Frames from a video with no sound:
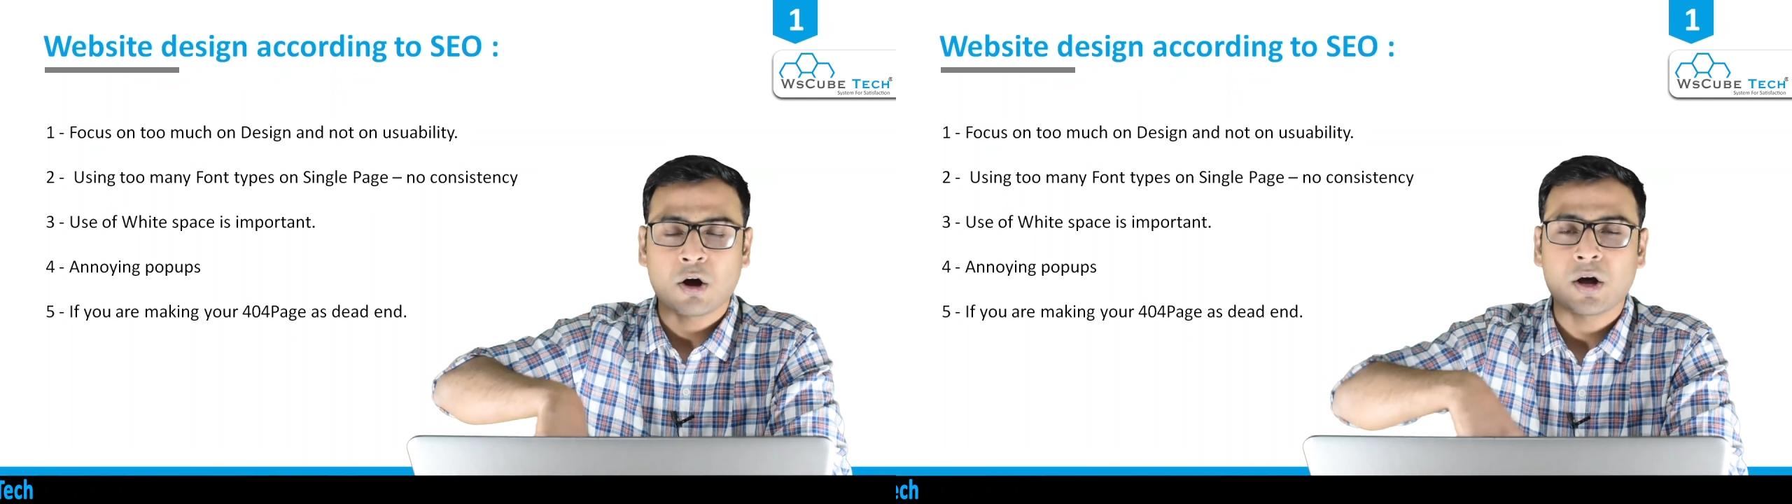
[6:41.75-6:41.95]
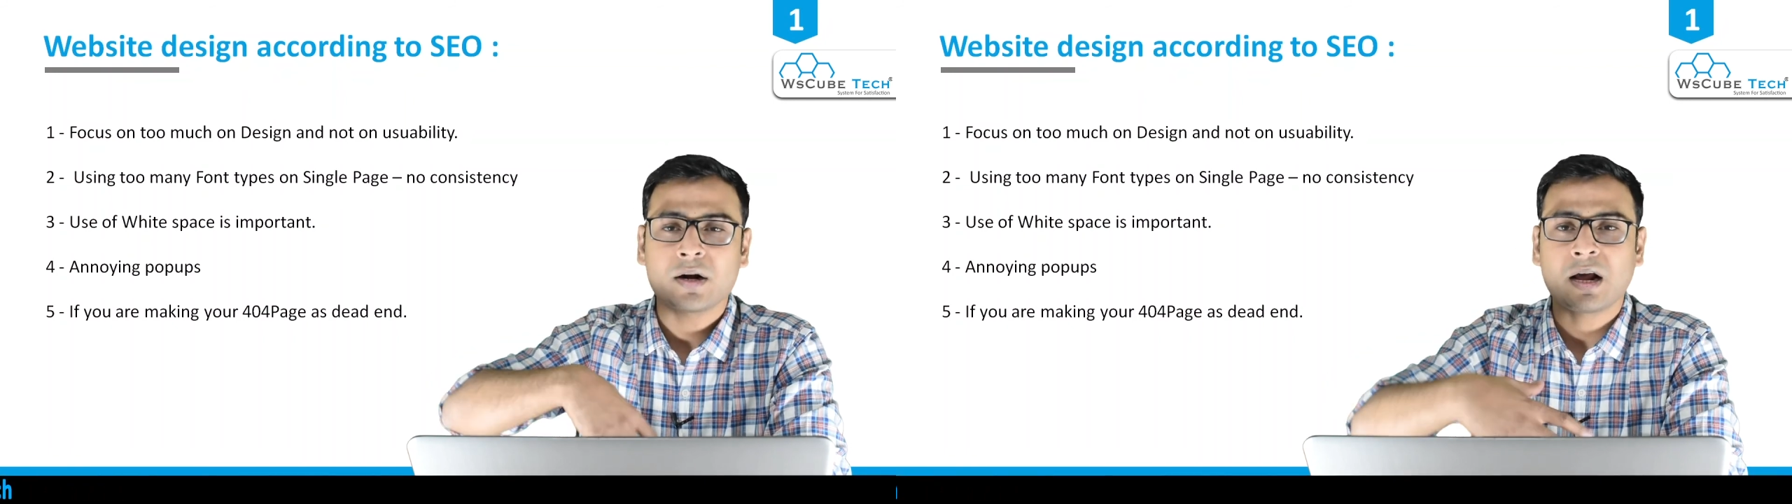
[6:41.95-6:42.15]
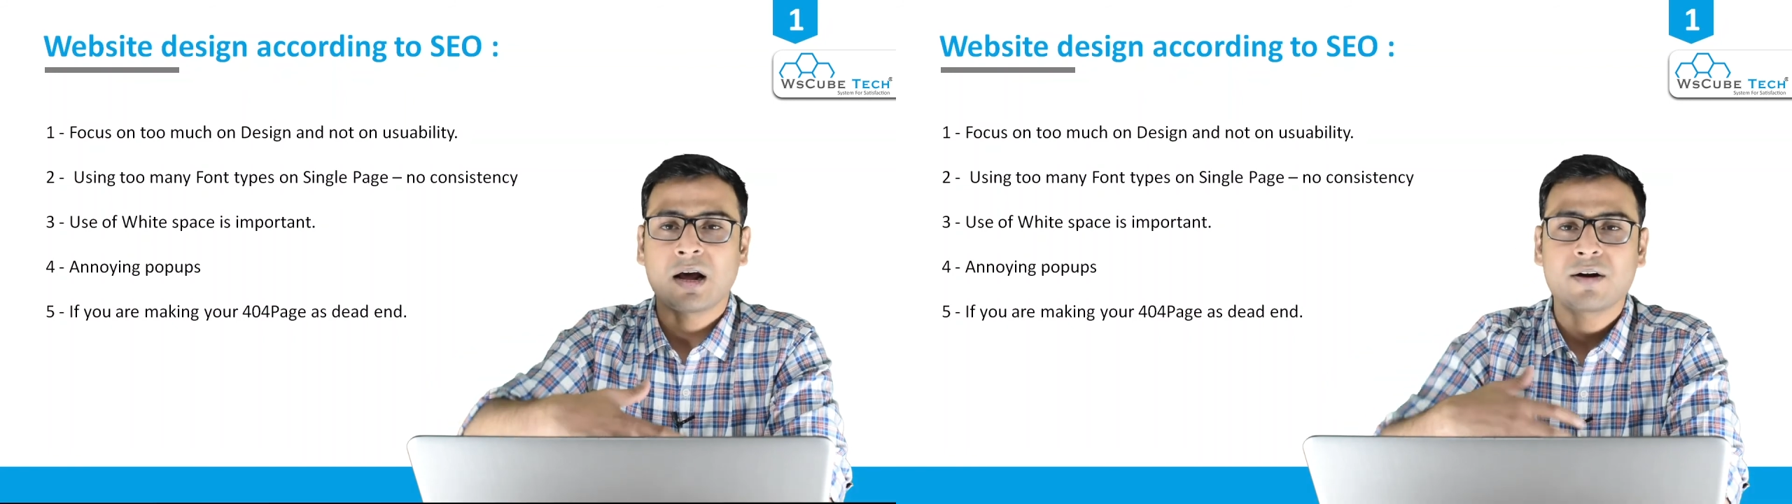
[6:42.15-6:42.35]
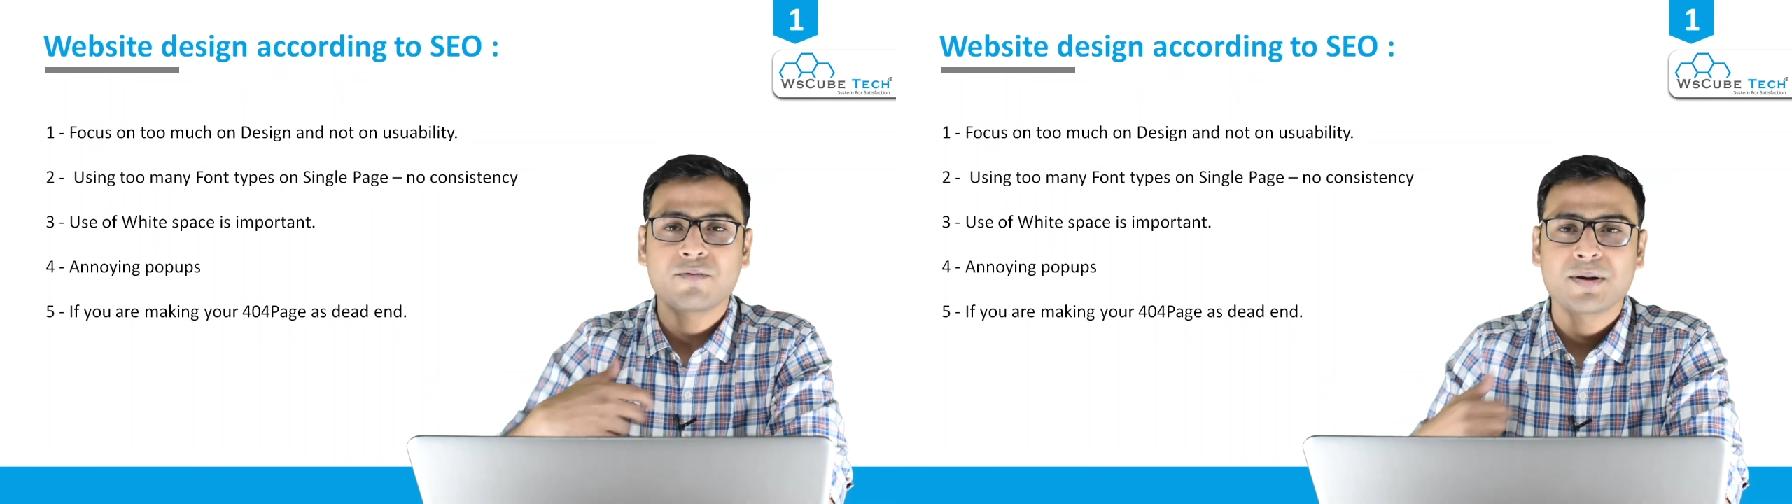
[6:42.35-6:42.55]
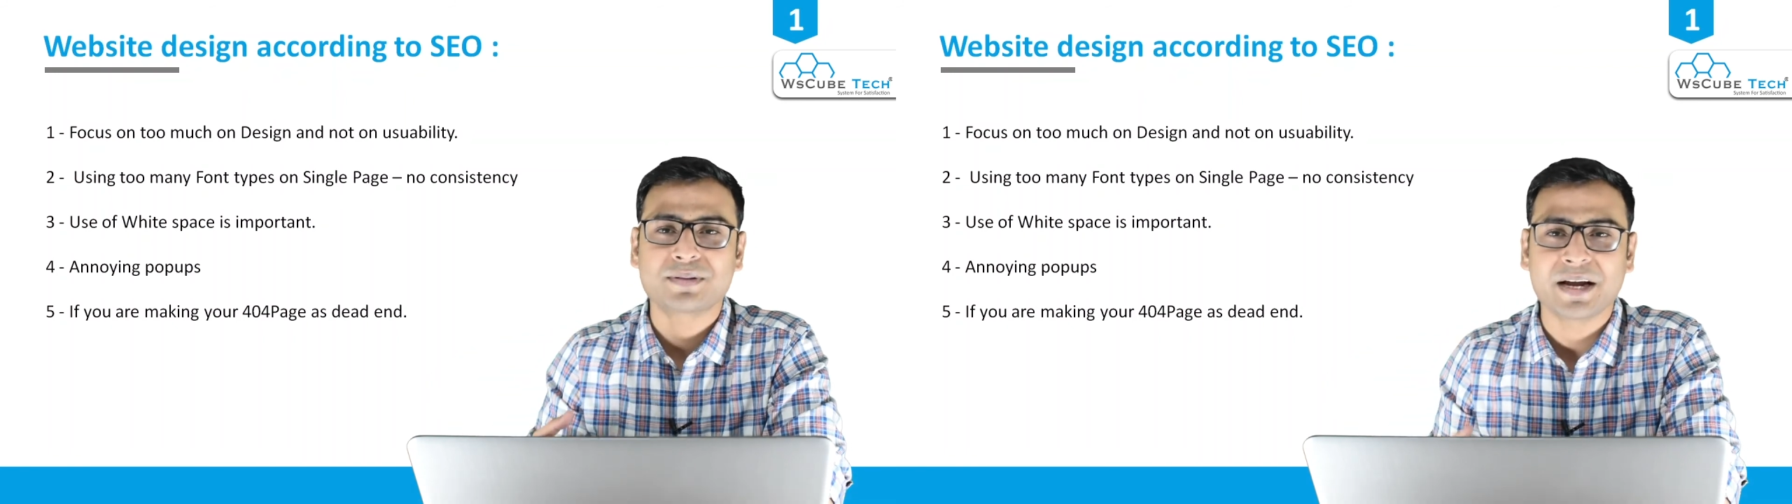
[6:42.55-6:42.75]
on our
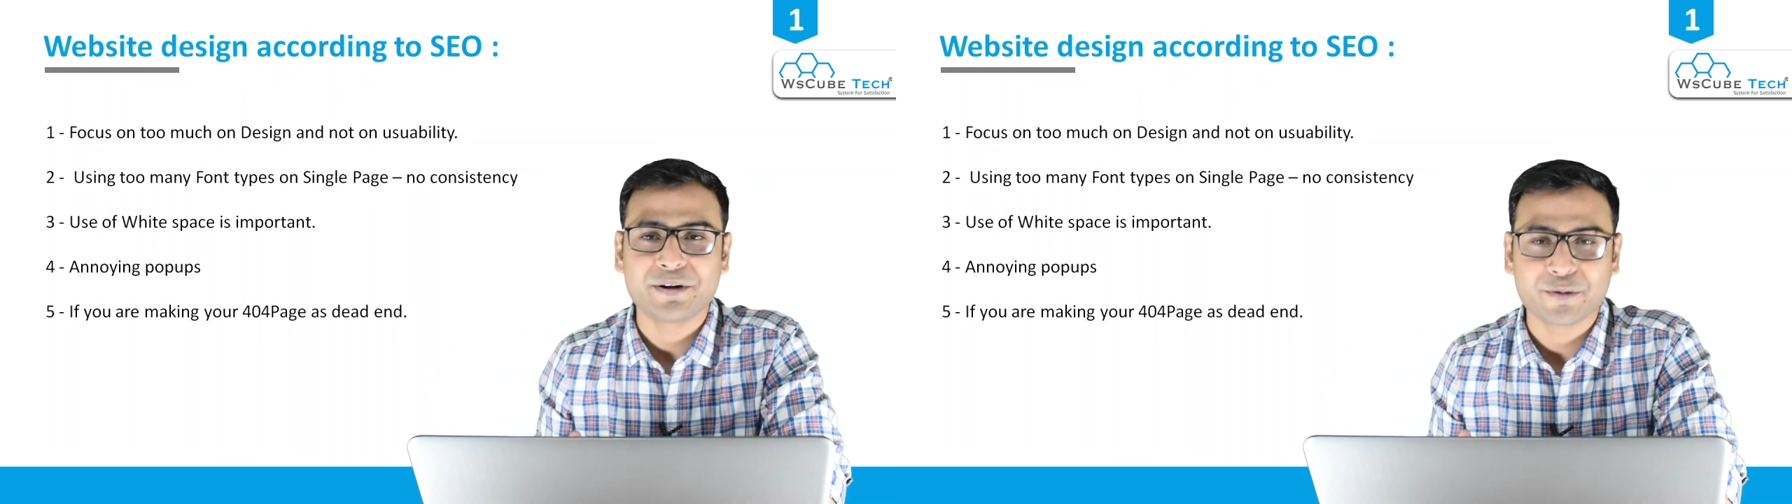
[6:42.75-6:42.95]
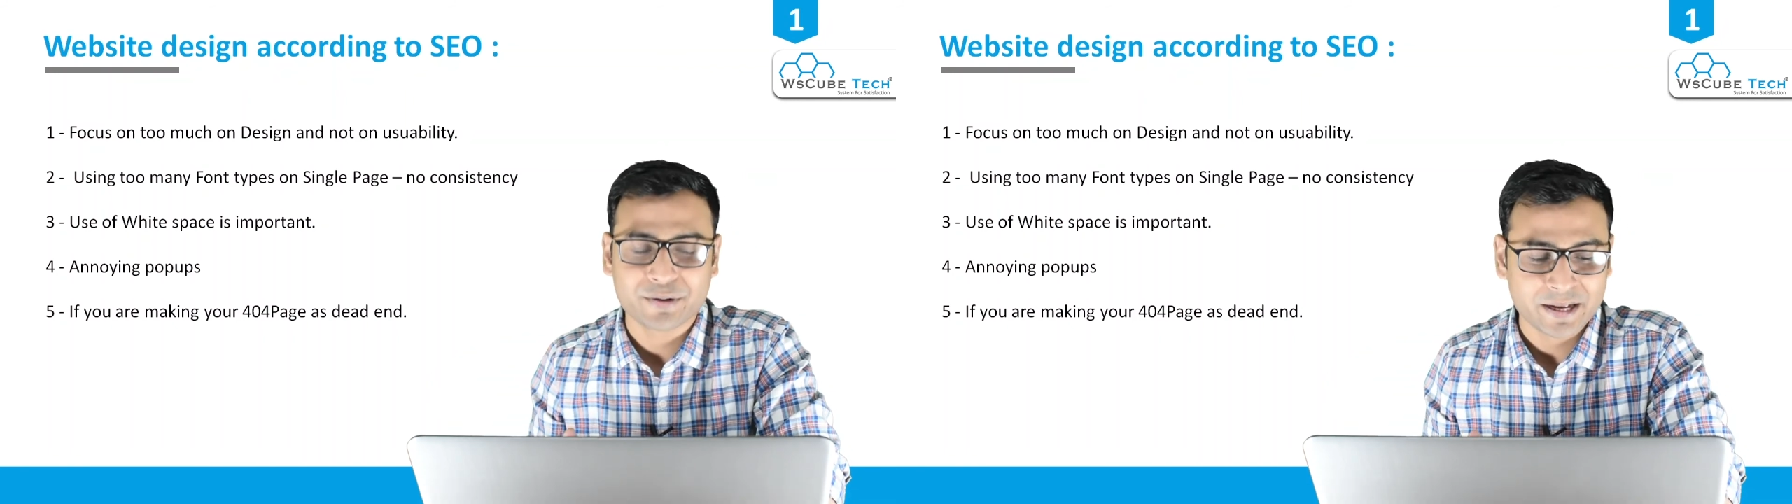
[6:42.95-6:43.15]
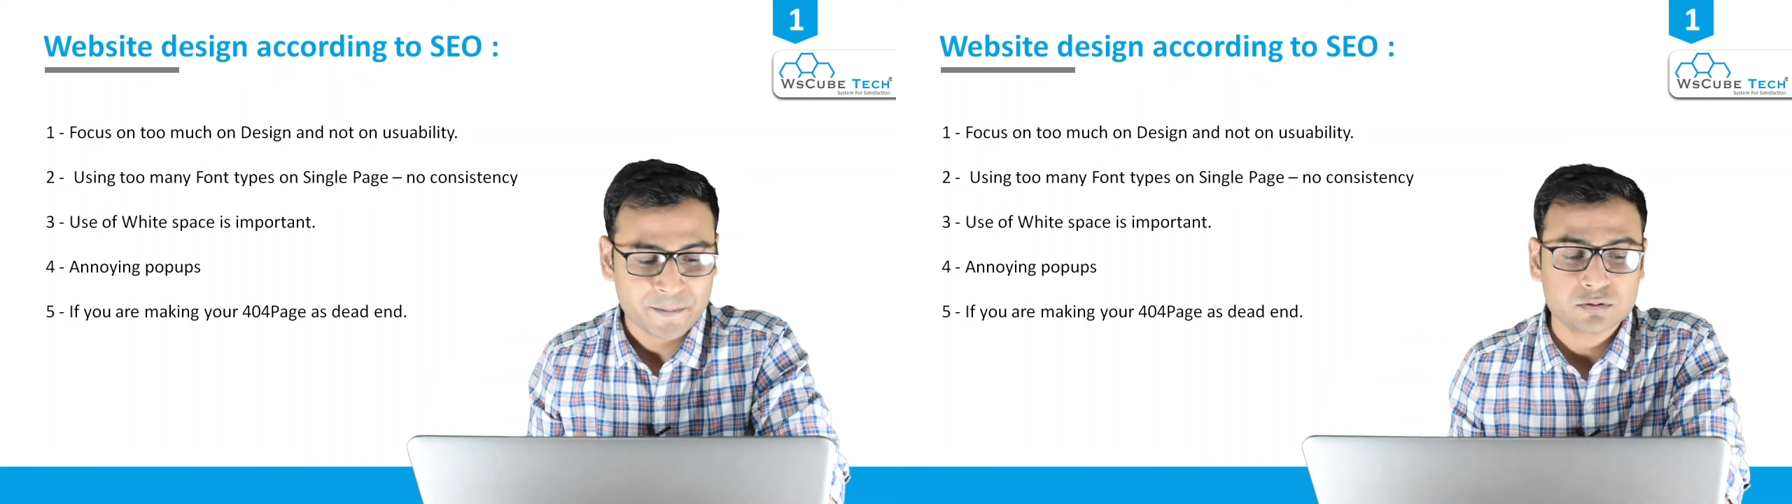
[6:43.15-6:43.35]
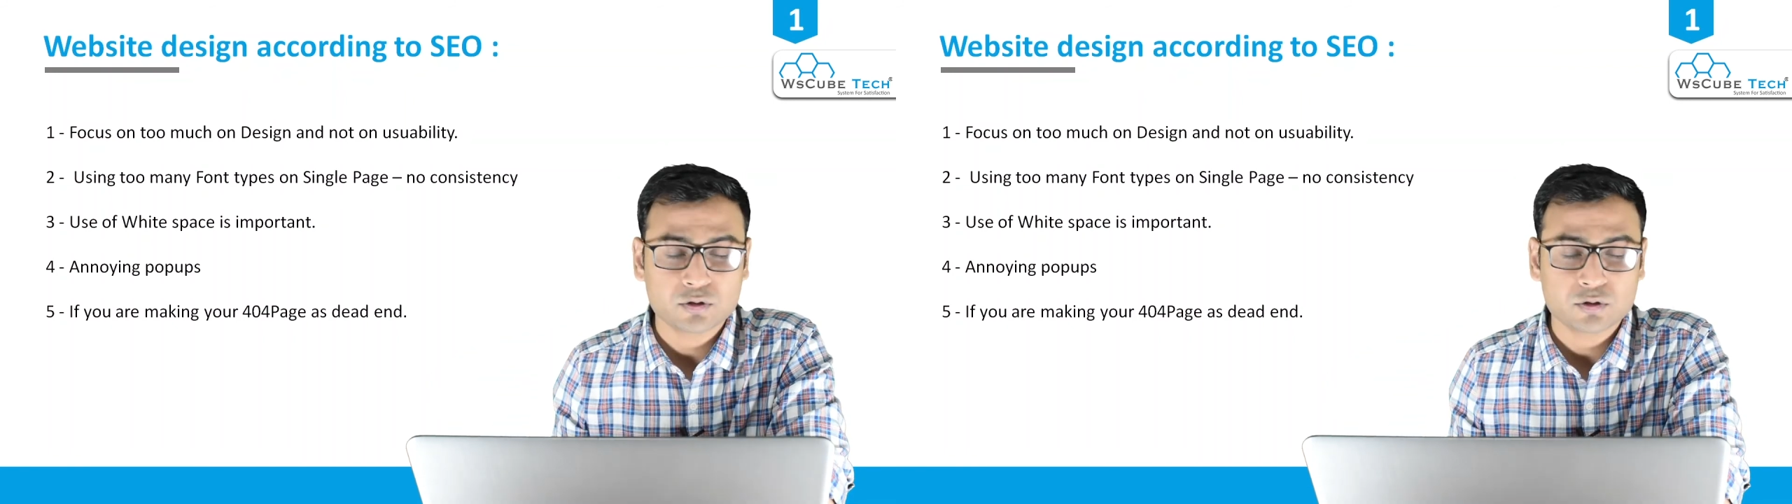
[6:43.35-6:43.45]
website only.